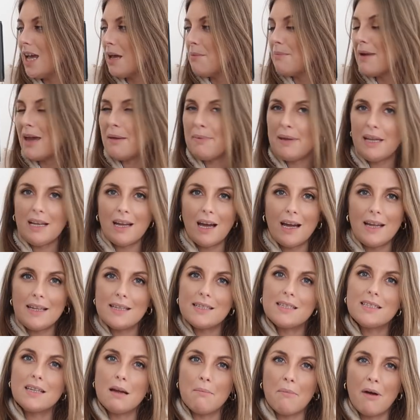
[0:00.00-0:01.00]
Maybe like
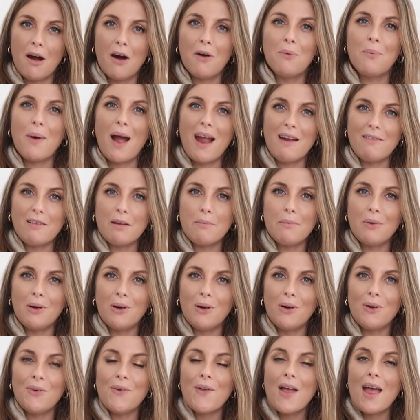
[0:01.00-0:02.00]
in summer I'll wear it
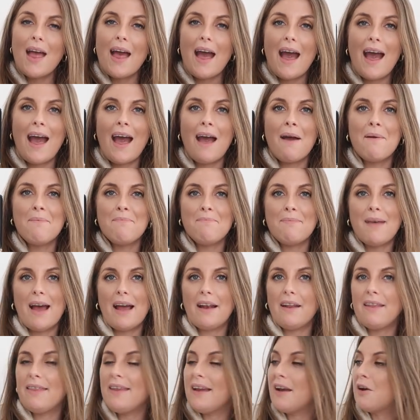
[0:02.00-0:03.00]
more, and um,
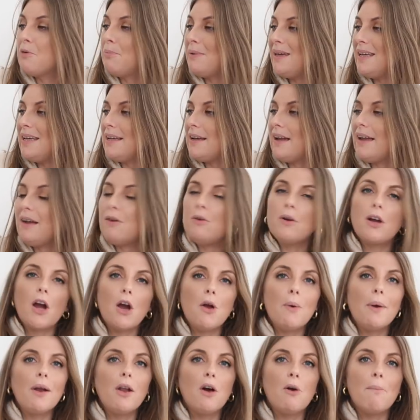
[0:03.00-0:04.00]
and I think it'll, be, it'll
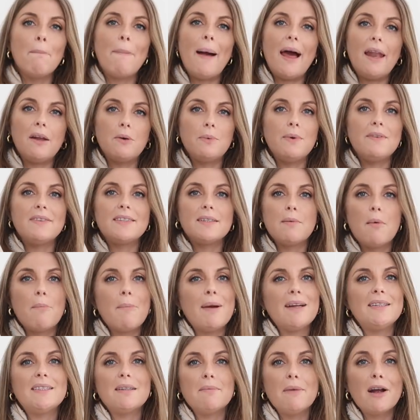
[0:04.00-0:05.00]
go a lot better with some of
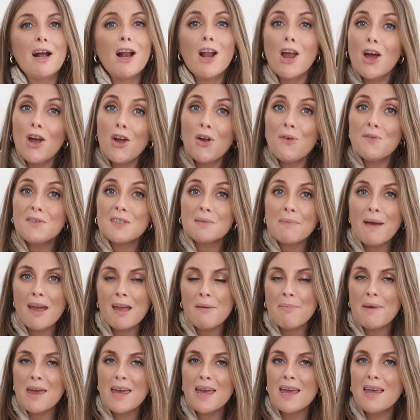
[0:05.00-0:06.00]
my summer clothes
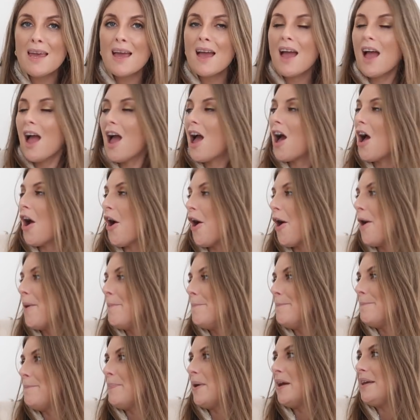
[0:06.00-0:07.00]
maybe,
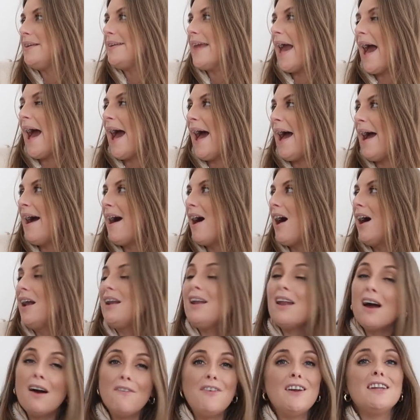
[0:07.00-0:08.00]
um, but yeah, I
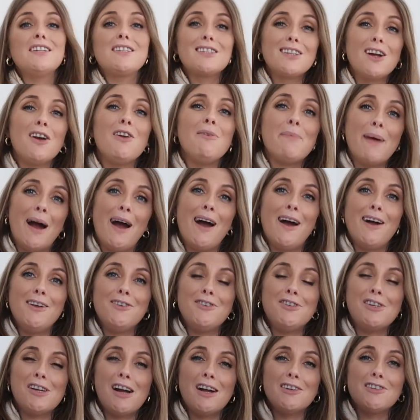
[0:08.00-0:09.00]
love it so
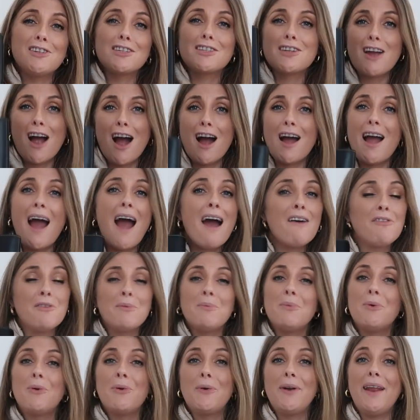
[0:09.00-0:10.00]
much. I just, I
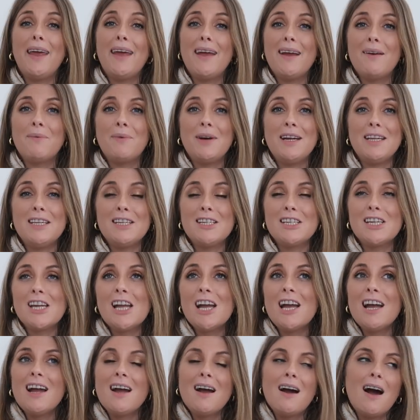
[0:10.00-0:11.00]
haven't worn it, which
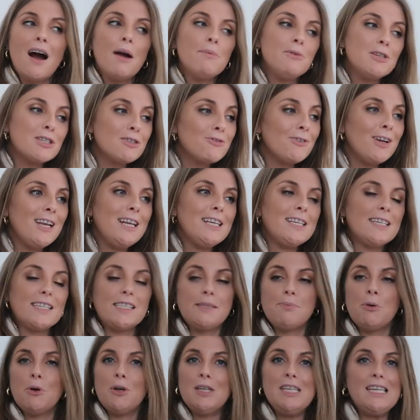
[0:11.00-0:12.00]
I'm just really
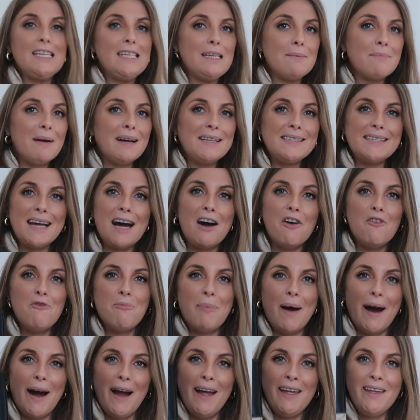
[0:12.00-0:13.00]
disappointed in myself
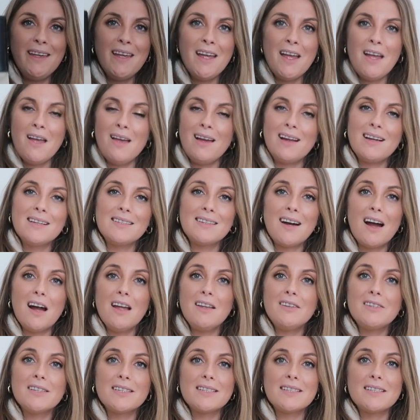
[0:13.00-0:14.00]
by, because
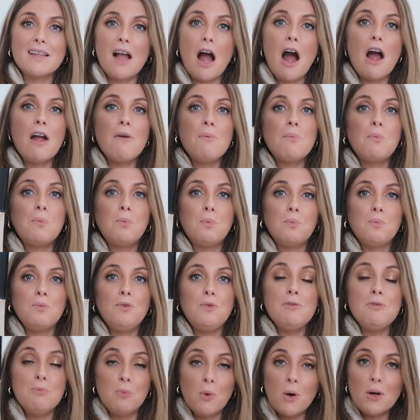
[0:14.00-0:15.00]
I just, I
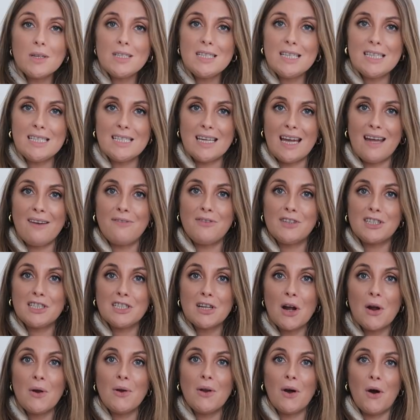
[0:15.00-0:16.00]
wanted it for
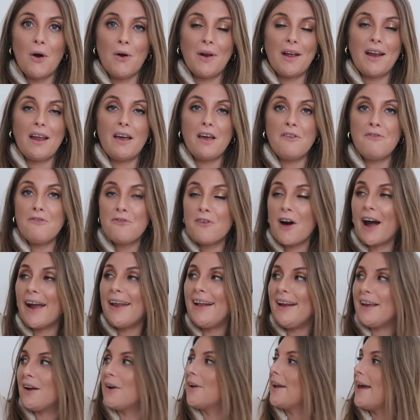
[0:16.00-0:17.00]
so long and I
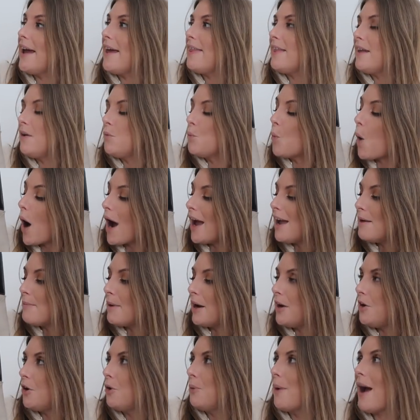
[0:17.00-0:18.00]
finally got it, and then why am
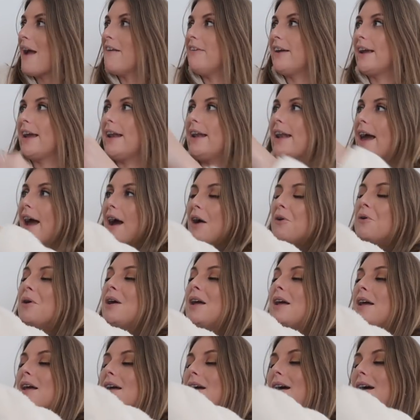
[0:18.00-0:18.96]
I not wearing it now?